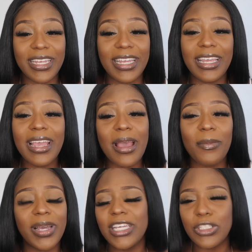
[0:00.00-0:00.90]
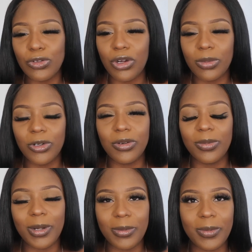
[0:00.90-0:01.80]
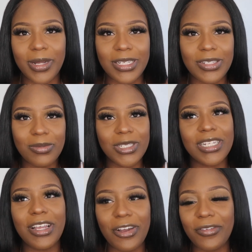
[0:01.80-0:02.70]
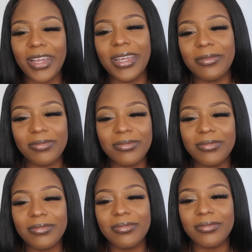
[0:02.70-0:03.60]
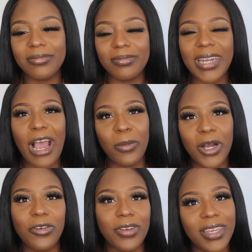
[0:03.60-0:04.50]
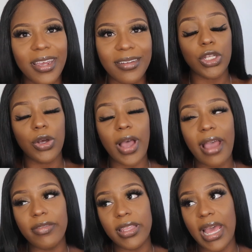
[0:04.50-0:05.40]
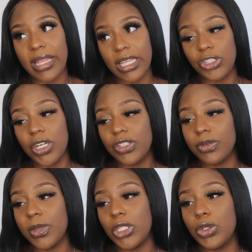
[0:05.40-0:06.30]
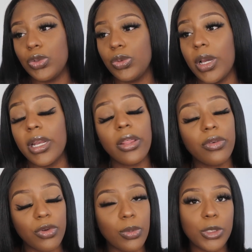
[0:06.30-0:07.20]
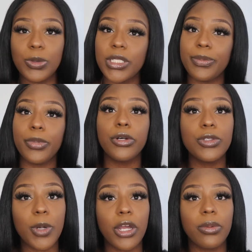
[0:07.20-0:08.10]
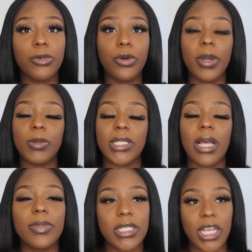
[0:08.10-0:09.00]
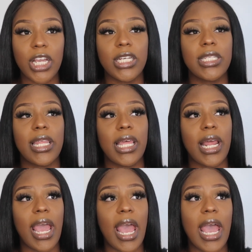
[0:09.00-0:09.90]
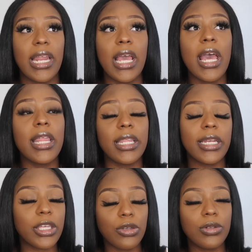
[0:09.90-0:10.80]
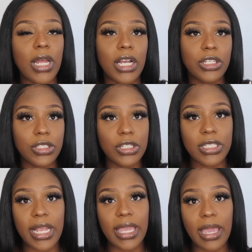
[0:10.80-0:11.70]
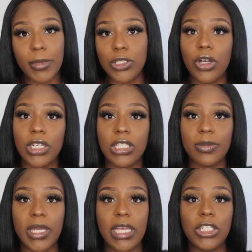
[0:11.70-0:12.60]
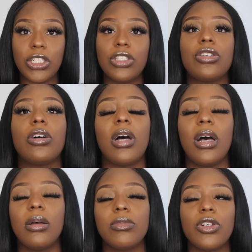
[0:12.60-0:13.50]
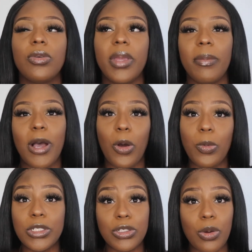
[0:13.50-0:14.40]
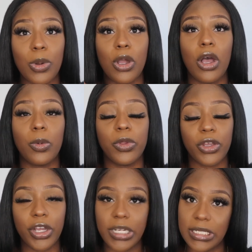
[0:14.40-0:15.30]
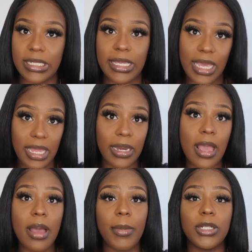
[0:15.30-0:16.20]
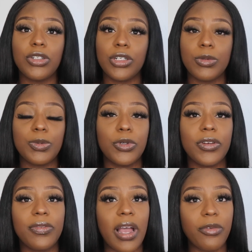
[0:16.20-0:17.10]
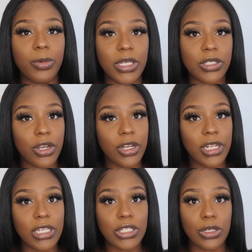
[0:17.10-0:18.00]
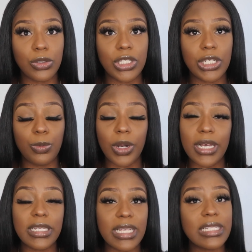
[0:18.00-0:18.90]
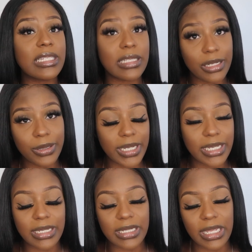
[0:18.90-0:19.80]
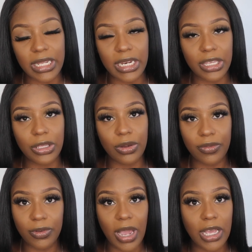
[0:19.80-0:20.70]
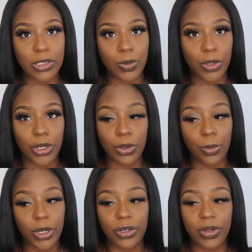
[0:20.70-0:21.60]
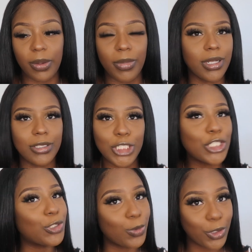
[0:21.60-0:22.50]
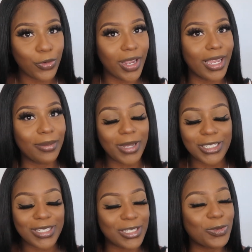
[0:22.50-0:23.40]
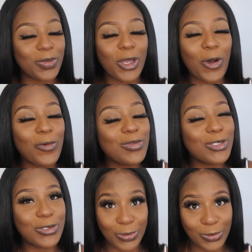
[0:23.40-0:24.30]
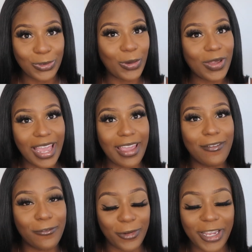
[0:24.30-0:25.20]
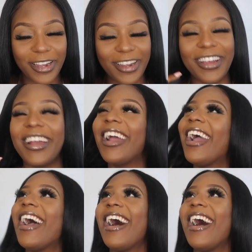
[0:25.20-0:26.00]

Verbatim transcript: it. But it's normal, blah, blah, blah. So I'm just like, all right now I'm hungry again. So after that, they transferred me to another room, which was the postpartum room. It was upstairs. And then I had the NICU doctors that came and talked to me and just um, told me about what's going on with her. Because again, my daughter was born five weeks early. So she was and still is in the NICU, if you guys were wondering. But she's doing great. My sis will be home soon, okay? Free her.